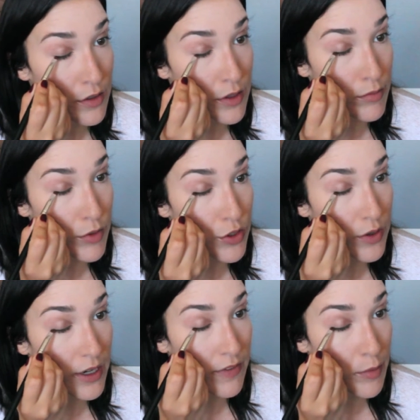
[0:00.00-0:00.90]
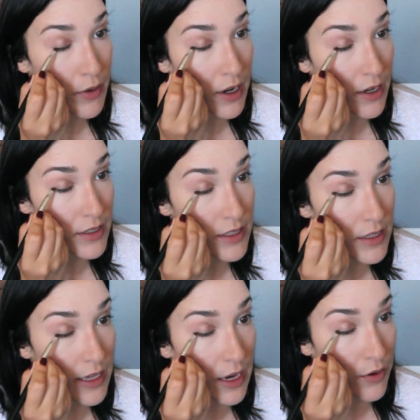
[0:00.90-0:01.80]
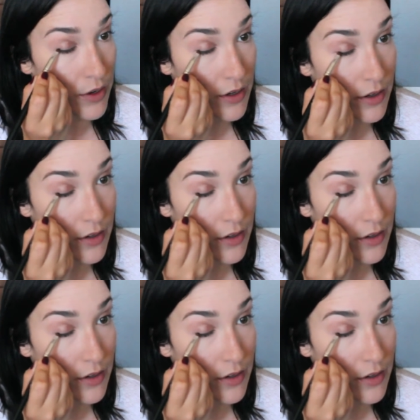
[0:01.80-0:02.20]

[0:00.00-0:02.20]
the majority of the product in the outer,